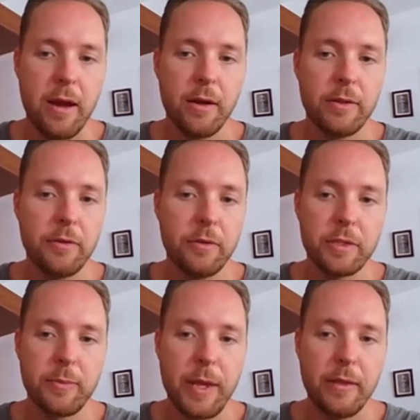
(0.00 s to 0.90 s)
I do
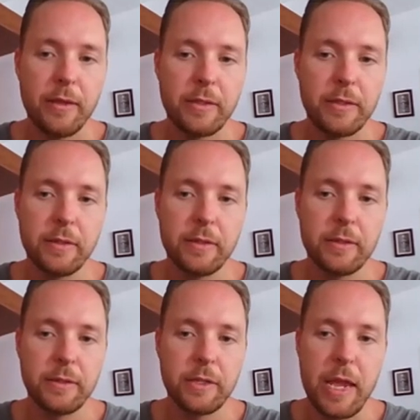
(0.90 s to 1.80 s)
expect this
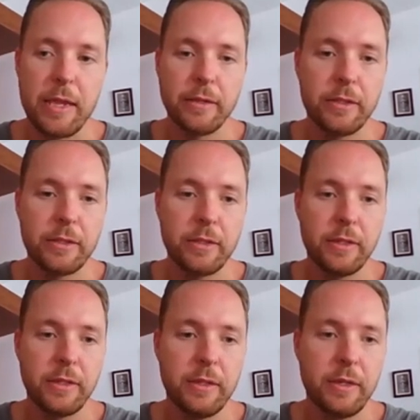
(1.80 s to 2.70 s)
to change
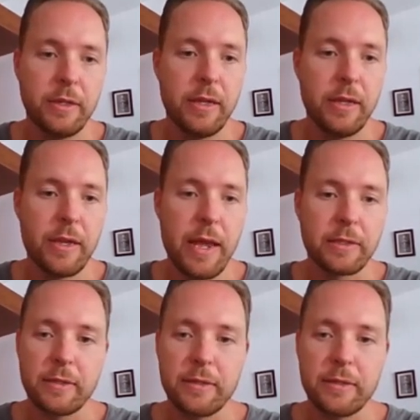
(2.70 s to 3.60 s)
in the
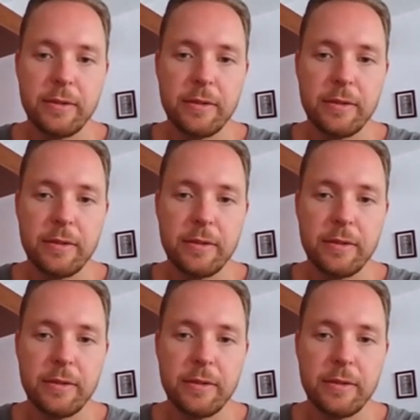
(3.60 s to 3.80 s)
next